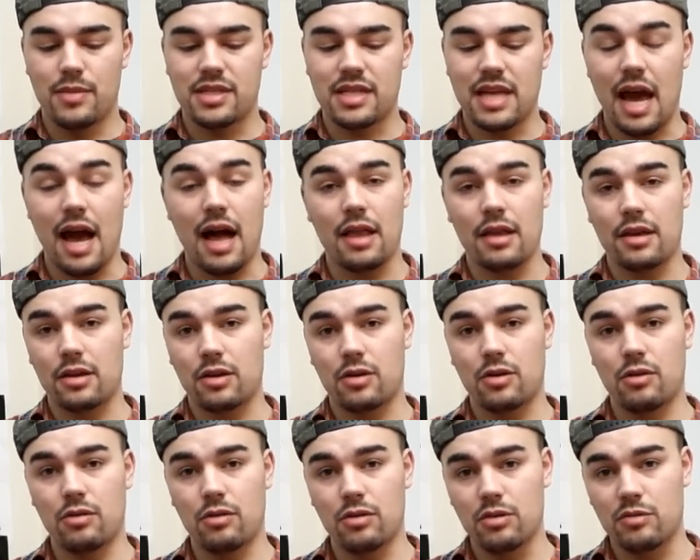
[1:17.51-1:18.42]
metallic
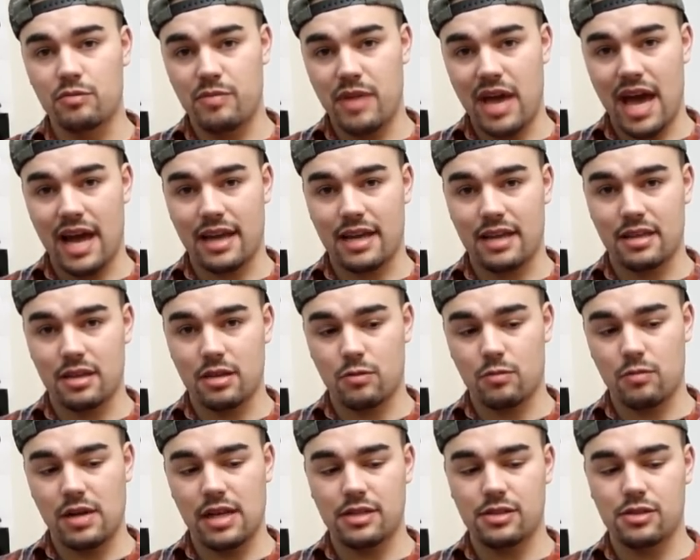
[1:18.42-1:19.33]
gold backing the
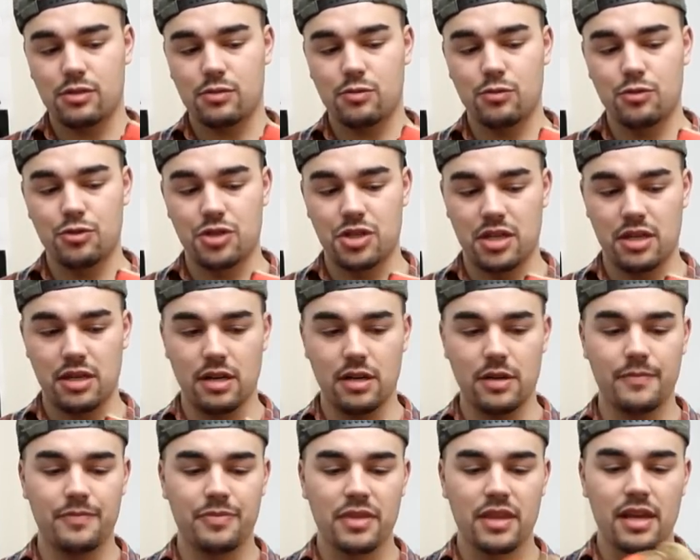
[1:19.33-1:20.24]
red swoosh
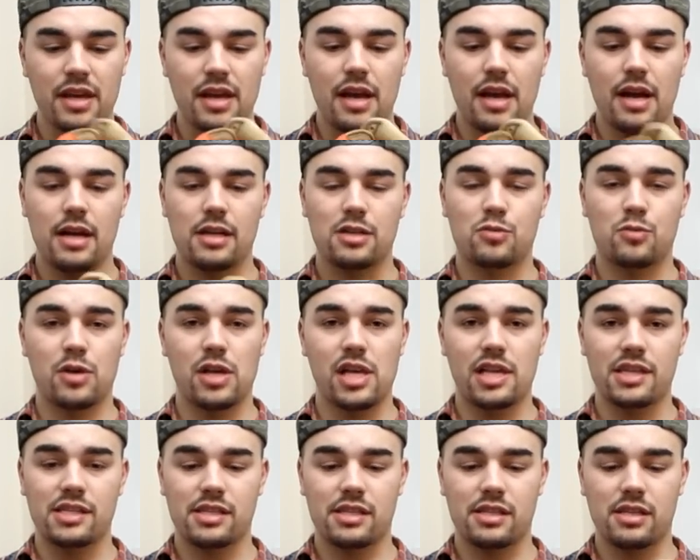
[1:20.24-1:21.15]
here, as
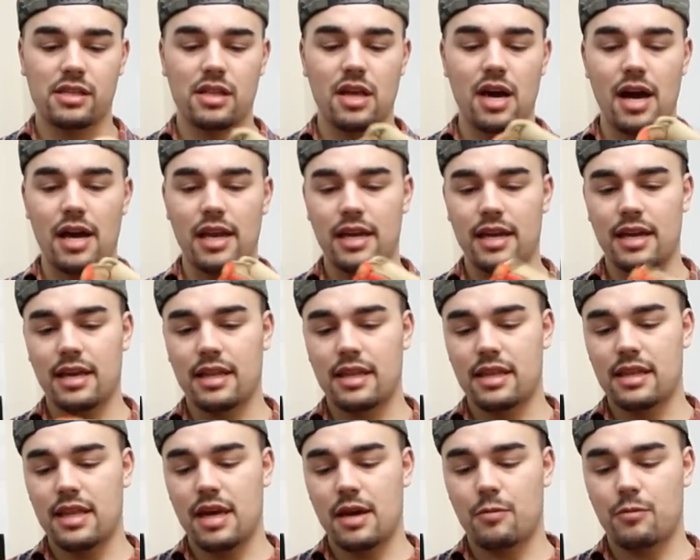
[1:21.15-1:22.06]
well as in the lining,
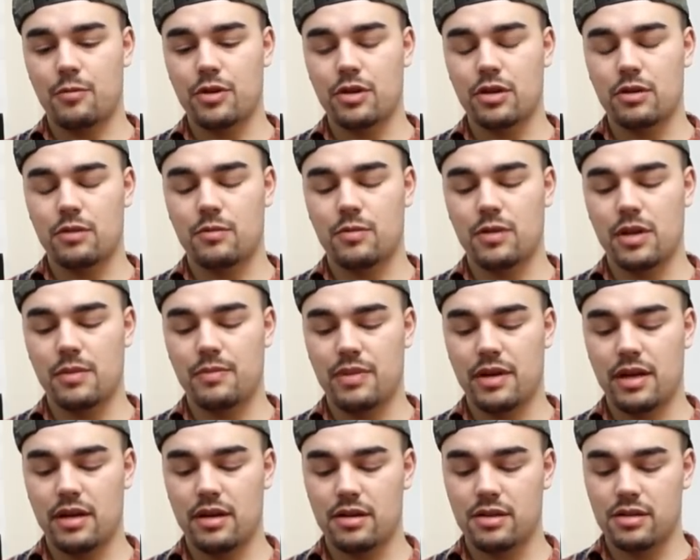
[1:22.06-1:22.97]
and that
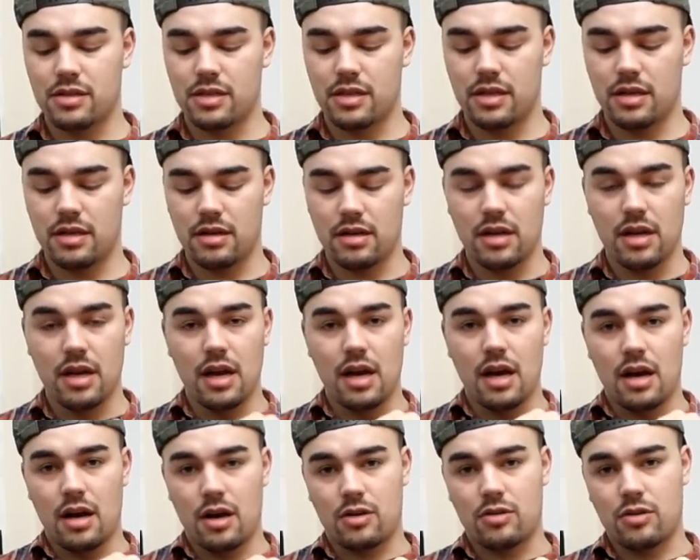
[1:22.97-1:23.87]
reappears here
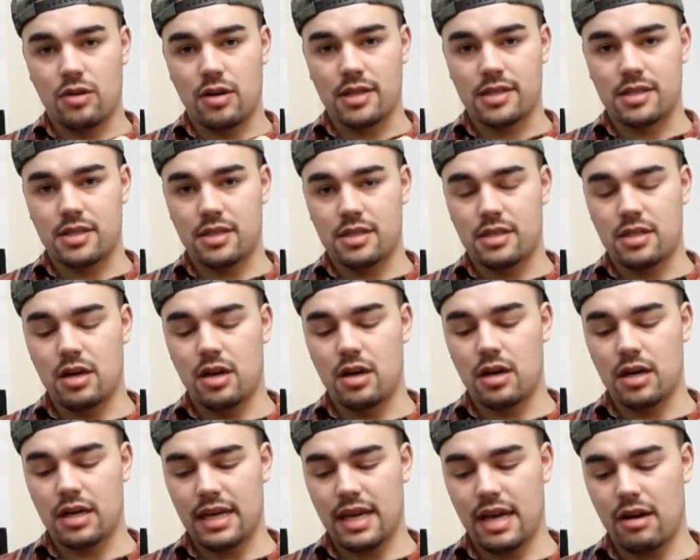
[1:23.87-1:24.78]
across the
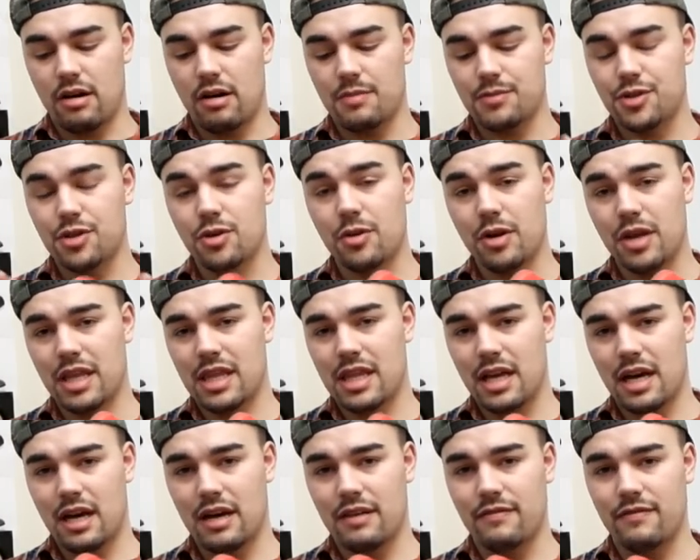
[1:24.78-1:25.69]
tongue. Now I'm showing you
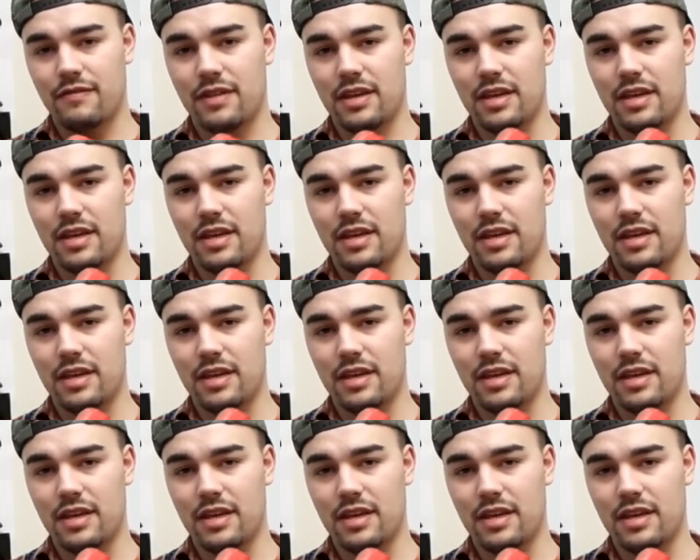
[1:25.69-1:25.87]
the on